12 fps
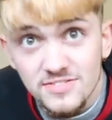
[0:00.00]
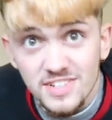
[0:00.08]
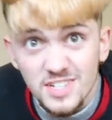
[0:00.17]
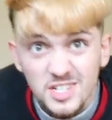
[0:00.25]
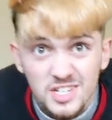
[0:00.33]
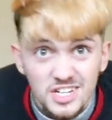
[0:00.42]
is
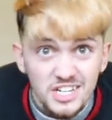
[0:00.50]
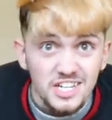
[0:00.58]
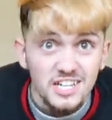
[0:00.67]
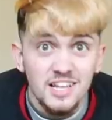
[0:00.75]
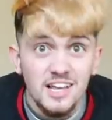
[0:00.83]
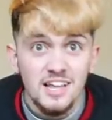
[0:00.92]
feeling
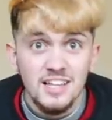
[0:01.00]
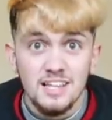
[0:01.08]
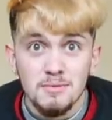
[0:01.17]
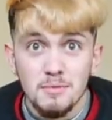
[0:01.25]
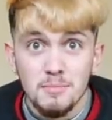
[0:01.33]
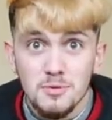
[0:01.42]
good.
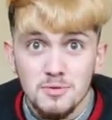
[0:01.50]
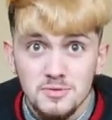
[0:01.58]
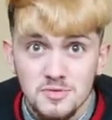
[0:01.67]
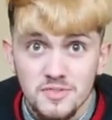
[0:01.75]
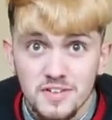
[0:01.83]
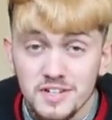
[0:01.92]
Like my
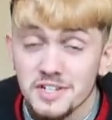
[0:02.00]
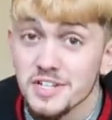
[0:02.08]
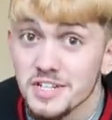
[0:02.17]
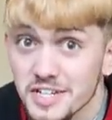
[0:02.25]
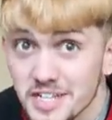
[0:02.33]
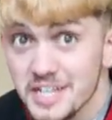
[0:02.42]
boobs are feeling
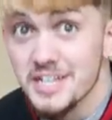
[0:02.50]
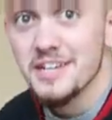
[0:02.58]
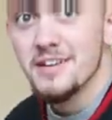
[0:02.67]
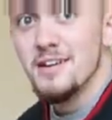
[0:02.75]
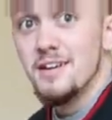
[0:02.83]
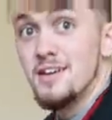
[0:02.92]
good.
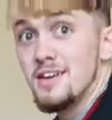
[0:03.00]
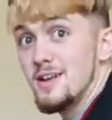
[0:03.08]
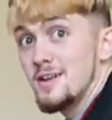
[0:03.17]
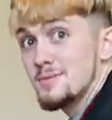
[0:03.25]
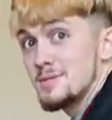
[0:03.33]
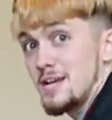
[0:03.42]

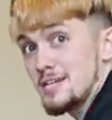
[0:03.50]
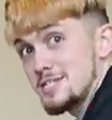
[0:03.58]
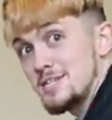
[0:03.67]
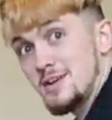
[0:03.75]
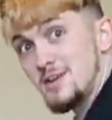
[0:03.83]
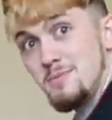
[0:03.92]
You know what I'm saying? I
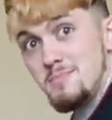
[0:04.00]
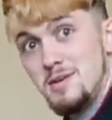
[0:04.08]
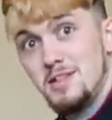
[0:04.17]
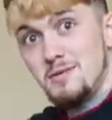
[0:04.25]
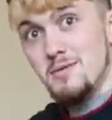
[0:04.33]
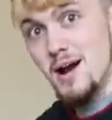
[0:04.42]
still can
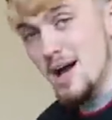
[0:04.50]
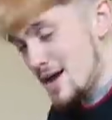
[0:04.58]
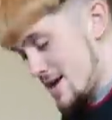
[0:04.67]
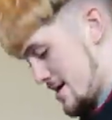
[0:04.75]
milli rock.